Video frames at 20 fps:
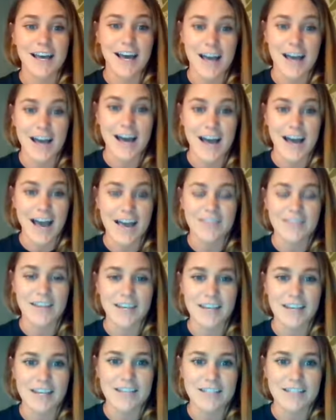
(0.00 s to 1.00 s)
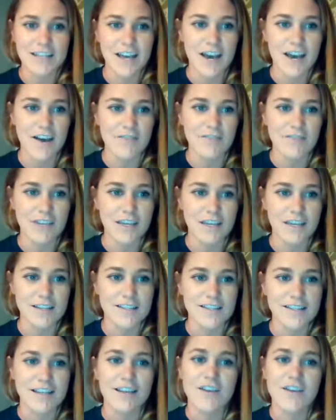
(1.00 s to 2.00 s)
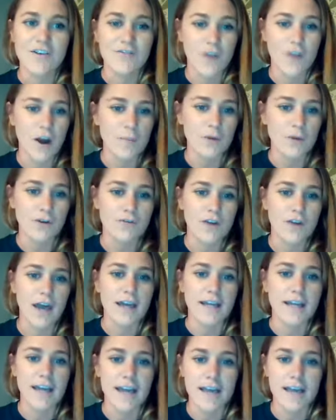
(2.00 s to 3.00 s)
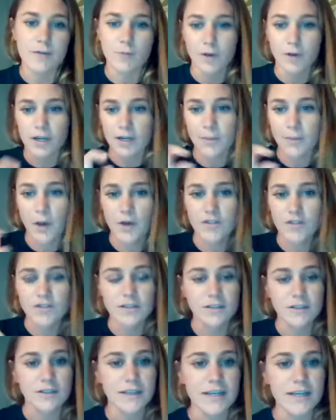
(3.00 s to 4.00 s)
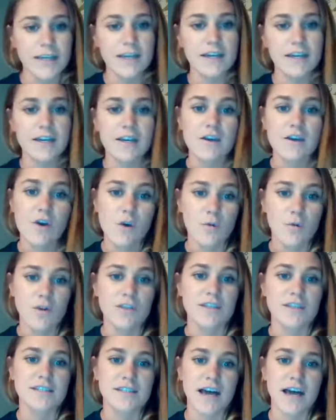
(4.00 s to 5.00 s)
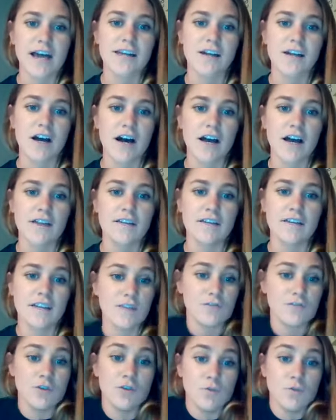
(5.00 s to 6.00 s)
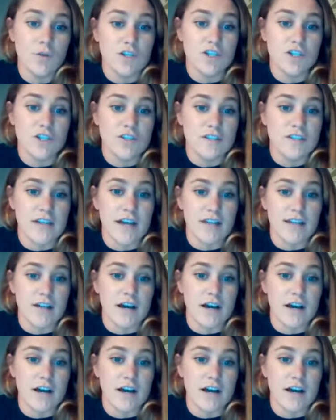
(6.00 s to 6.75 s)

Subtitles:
At the end of this Farm Bill Friday, we're going to post a link with a sign-on if you wish to sign